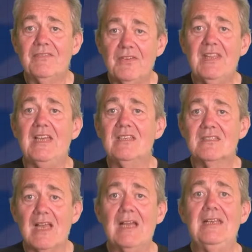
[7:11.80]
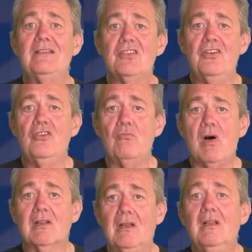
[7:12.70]
for this, an internal
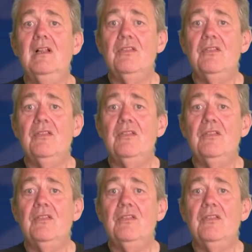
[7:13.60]
model